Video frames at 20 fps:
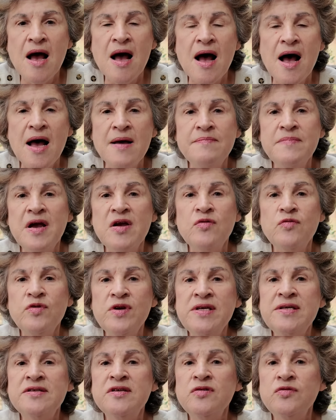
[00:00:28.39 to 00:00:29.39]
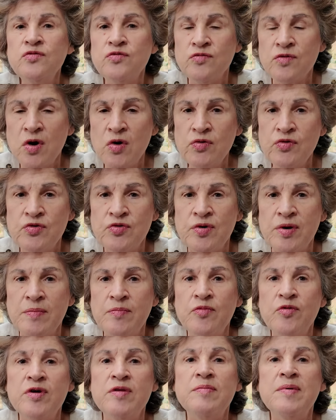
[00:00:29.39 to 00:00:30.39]
on my recent road
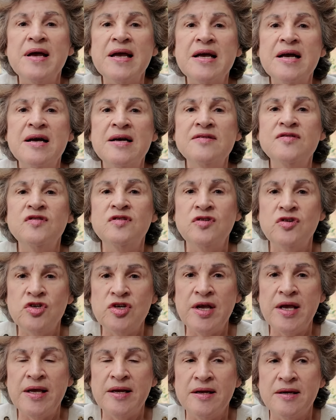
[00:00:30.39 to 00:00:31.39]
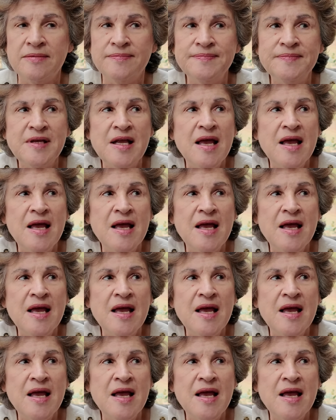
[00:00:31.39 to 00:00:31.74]
trip with my cousin Jana.